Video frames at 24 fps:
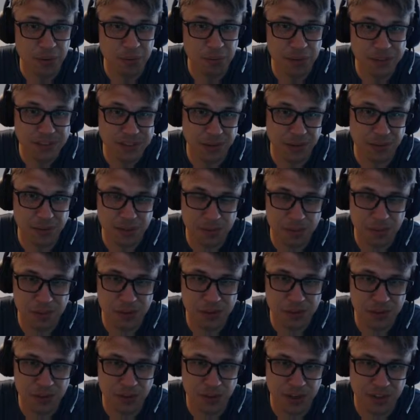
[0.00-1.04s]
but someone must have beat me
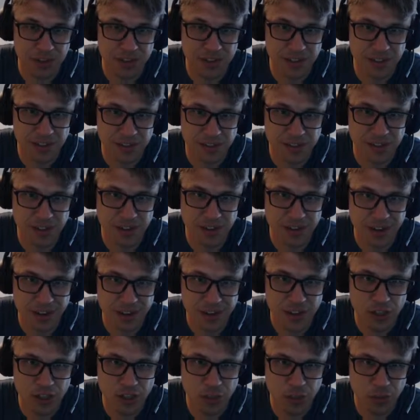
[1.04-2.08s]
to it because
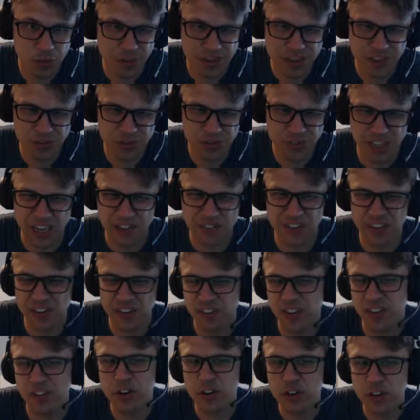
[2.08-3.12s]
the cheapest one of these was like
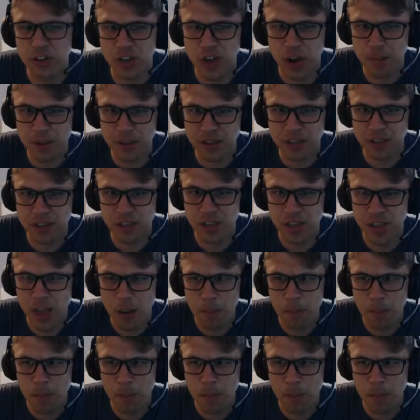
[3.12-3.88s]
5,500 star bits,